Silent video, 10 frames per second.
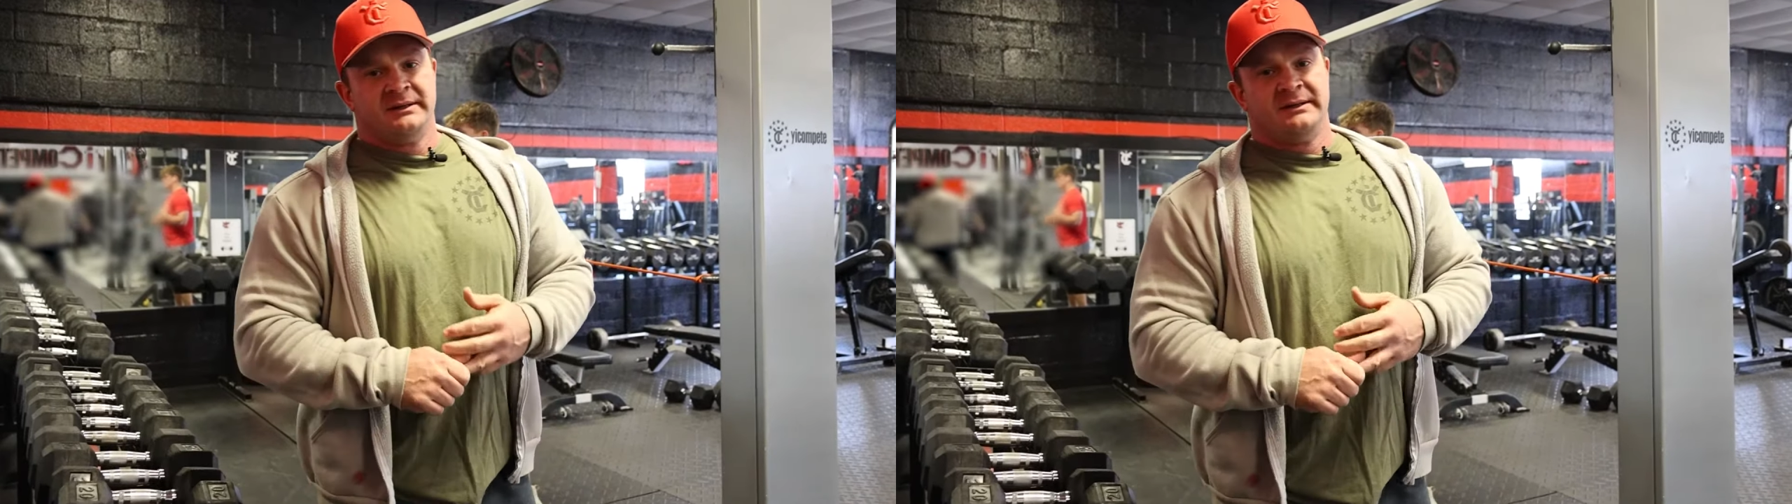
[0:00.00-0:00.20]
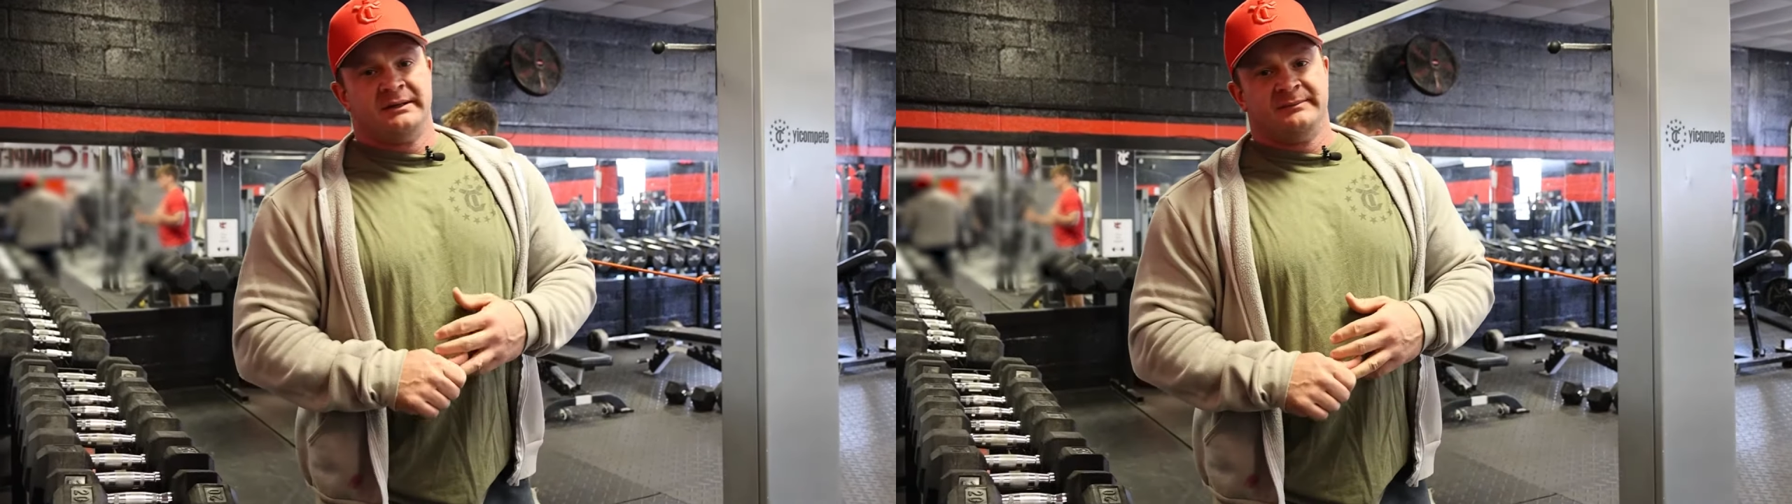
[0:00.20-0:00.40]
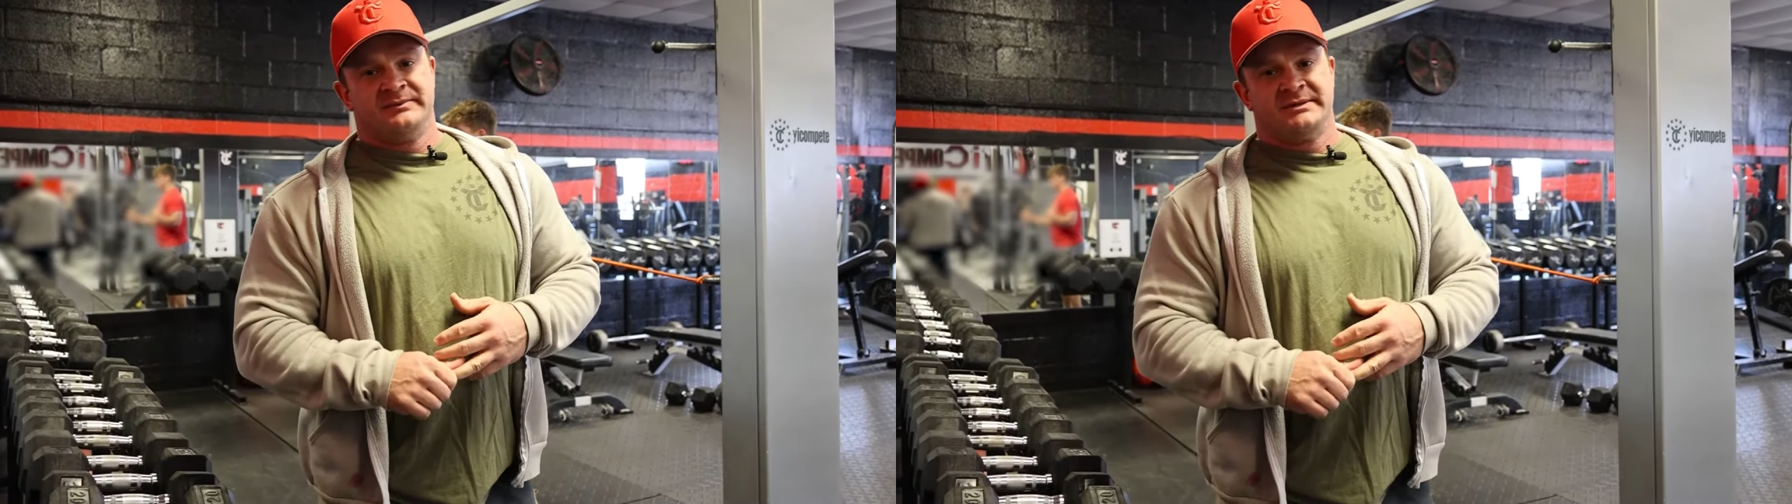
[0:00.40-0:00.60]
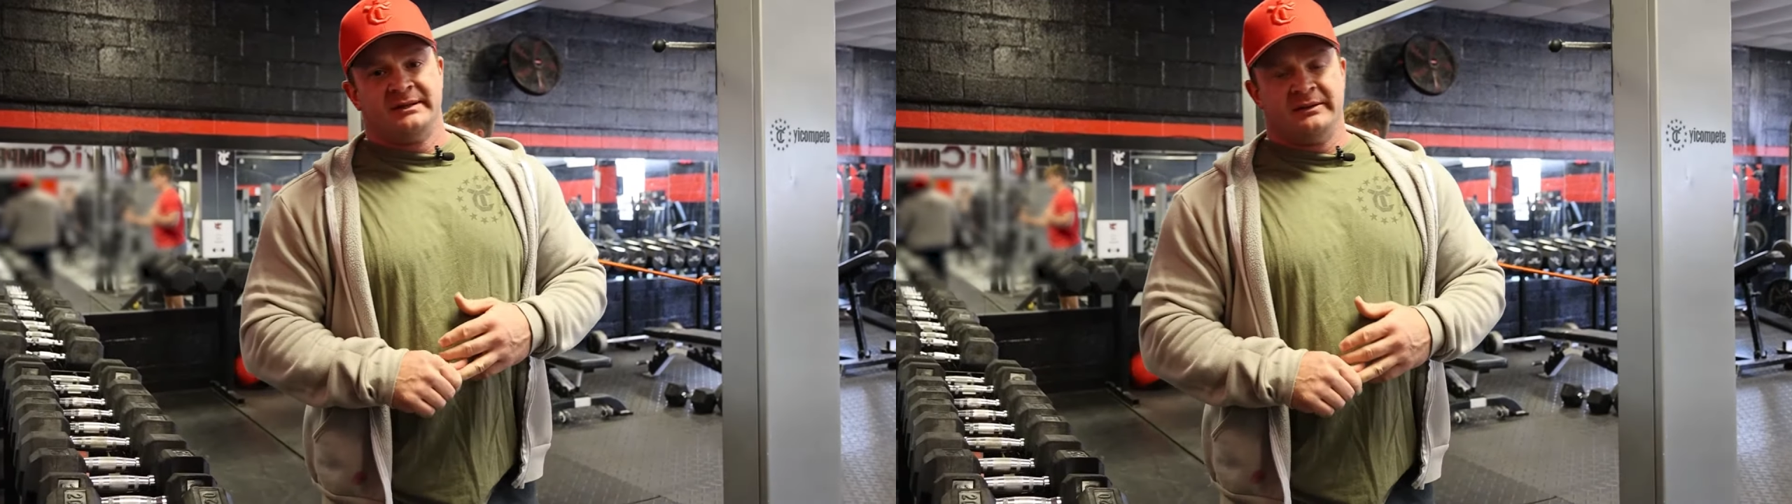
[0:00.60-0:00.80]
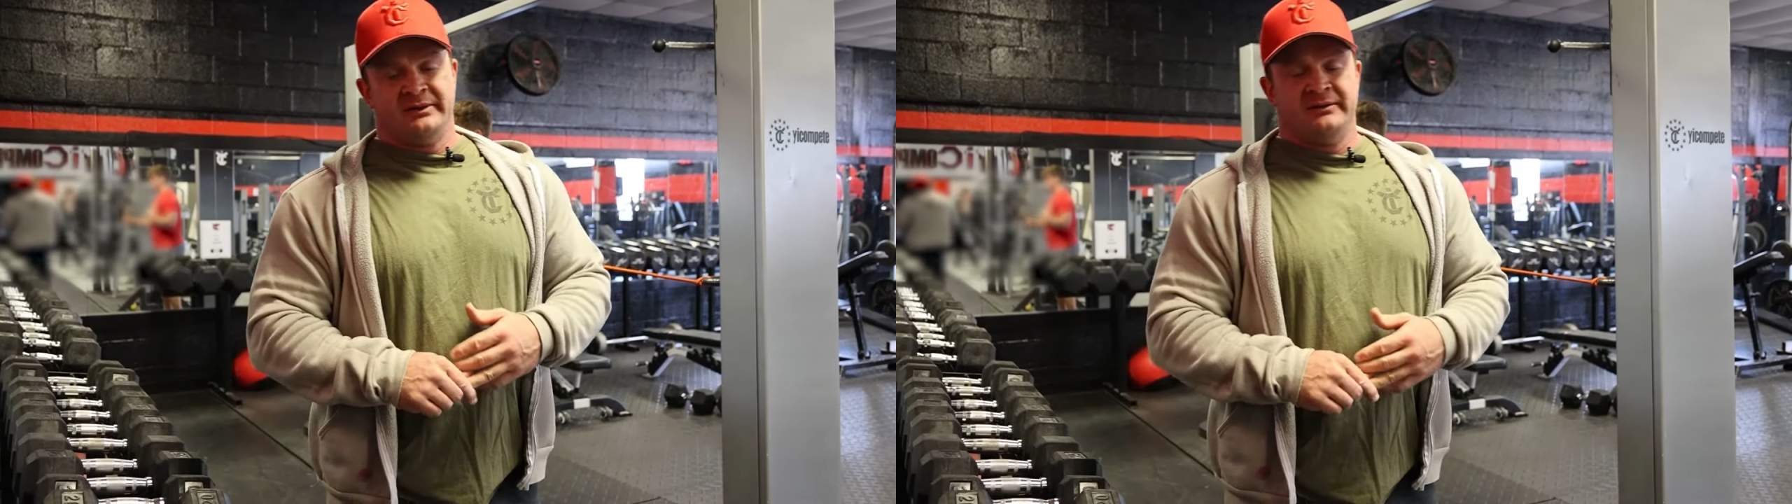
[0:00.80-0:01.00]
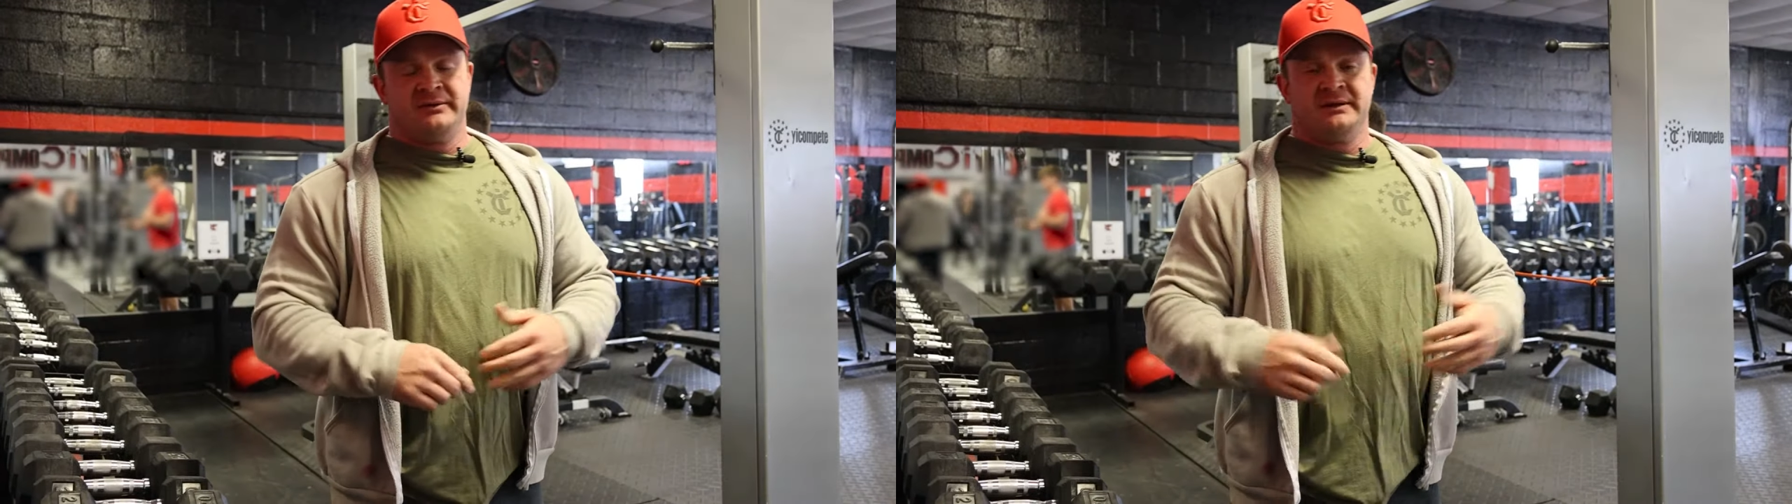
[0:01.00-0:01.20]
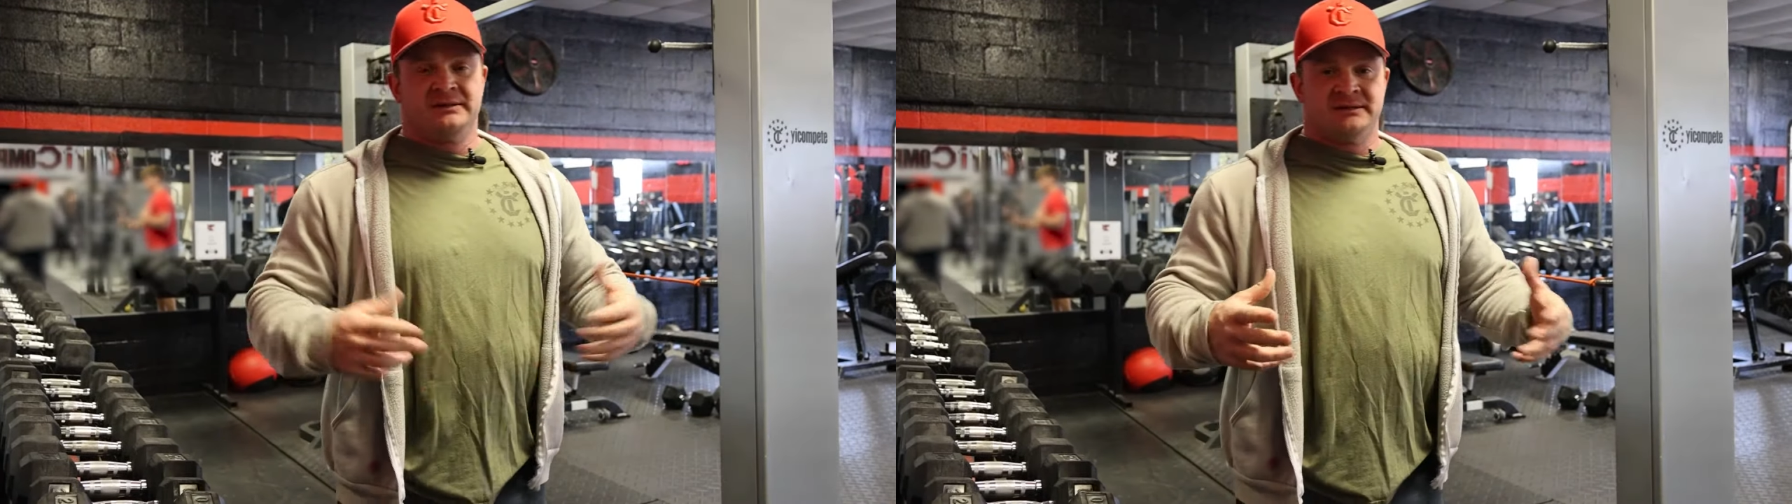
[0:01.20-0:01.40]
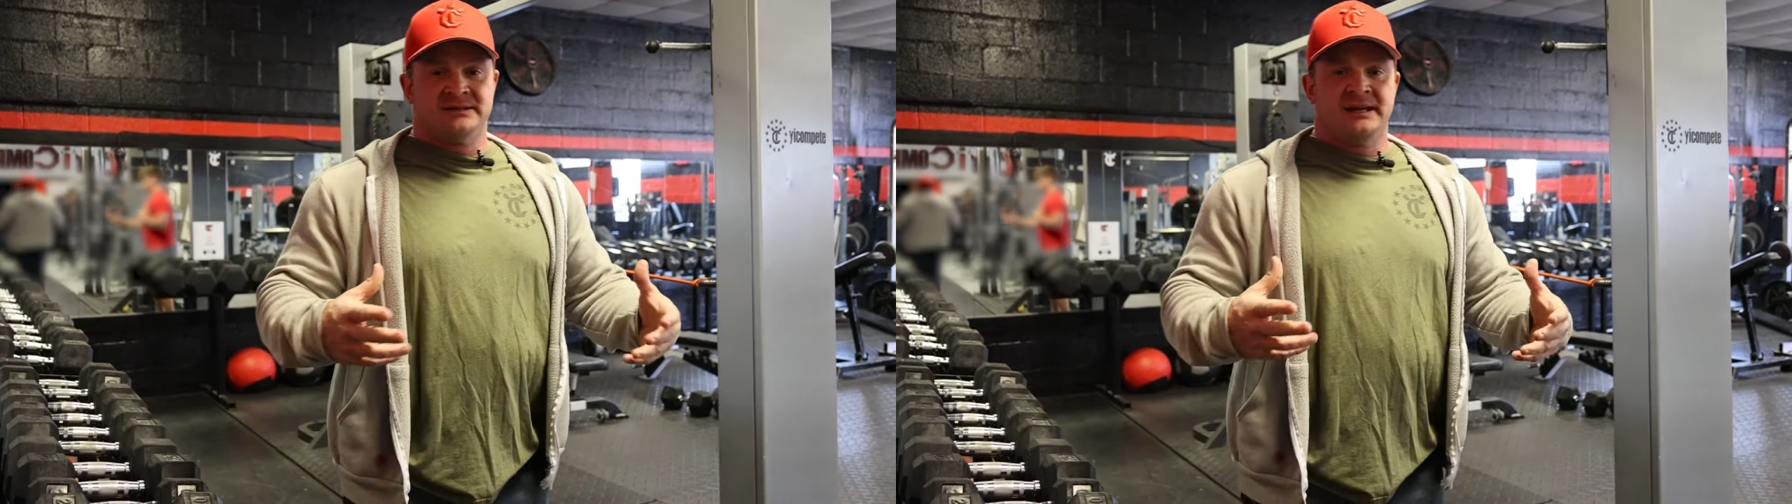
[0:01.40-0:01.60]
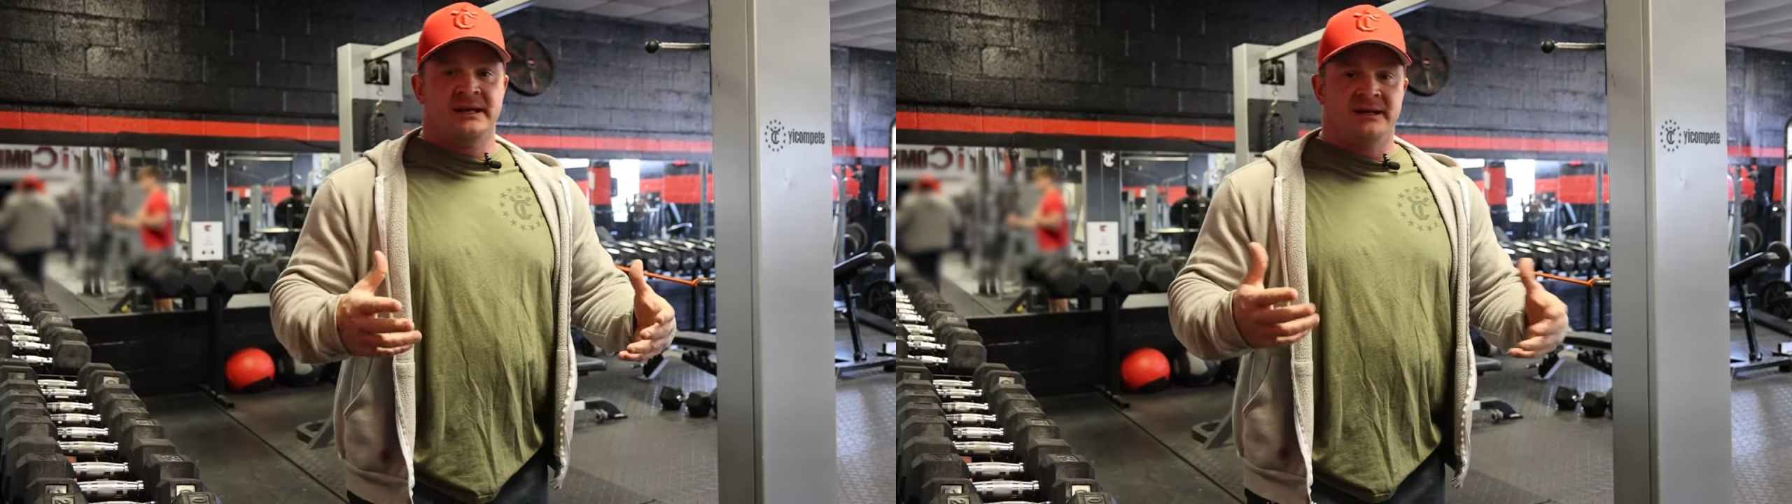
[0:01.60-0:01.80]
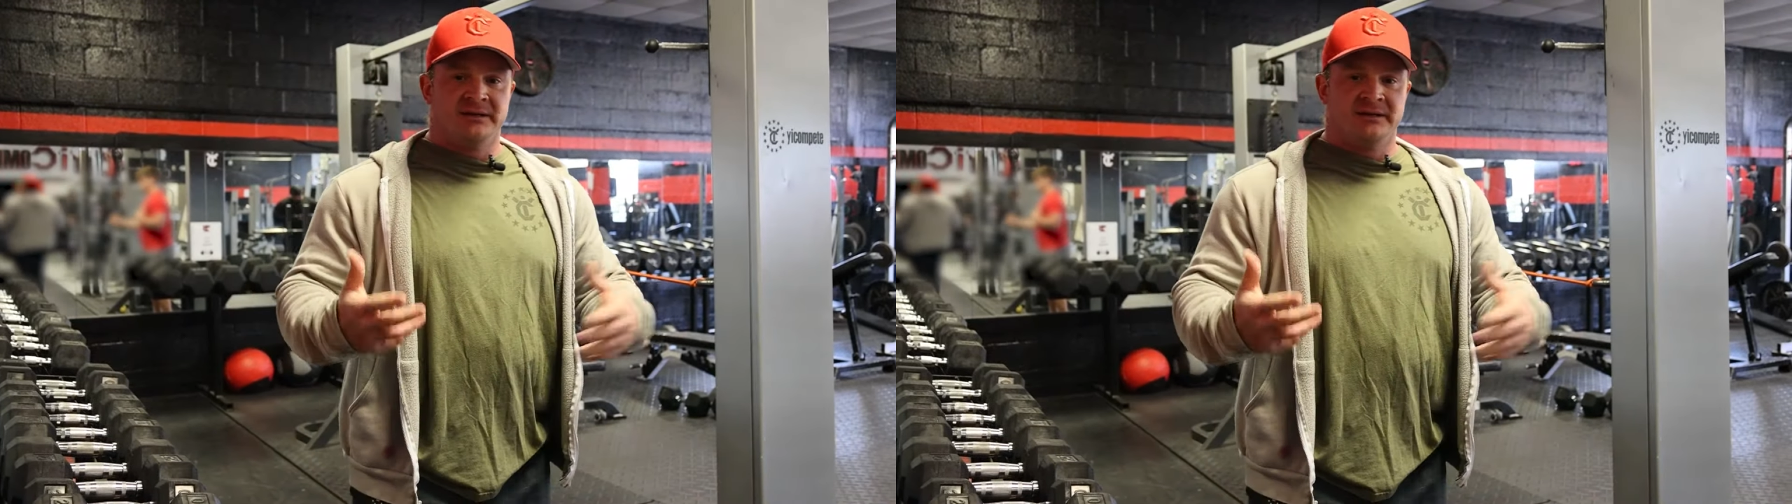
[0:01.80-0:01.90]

So that way everything doesn't ache,